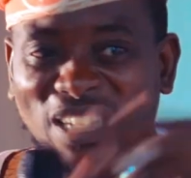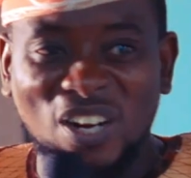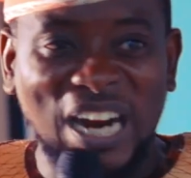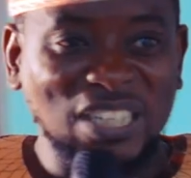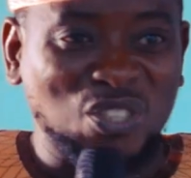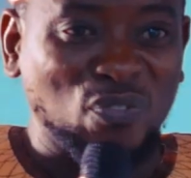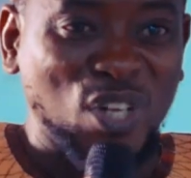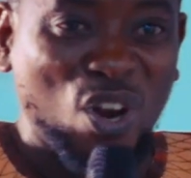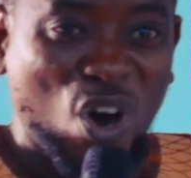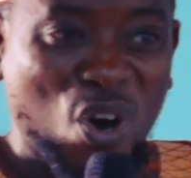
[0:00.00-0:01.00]
ignorance of
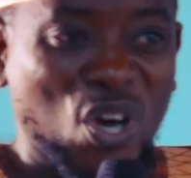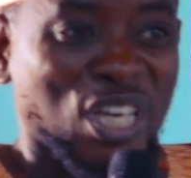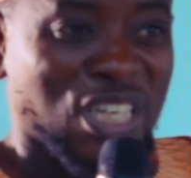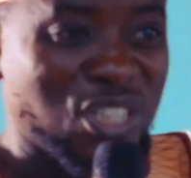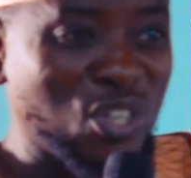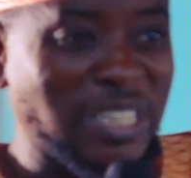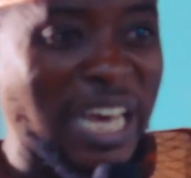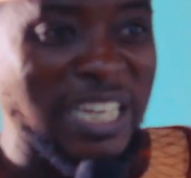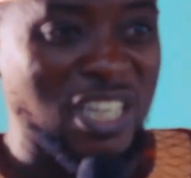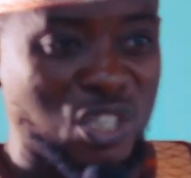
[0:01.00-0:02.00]
the law is not
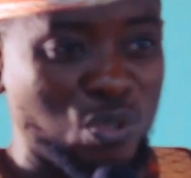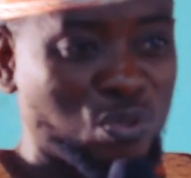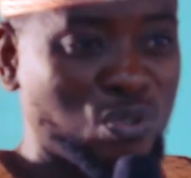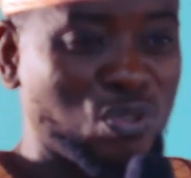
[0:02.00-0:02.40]
an excuse.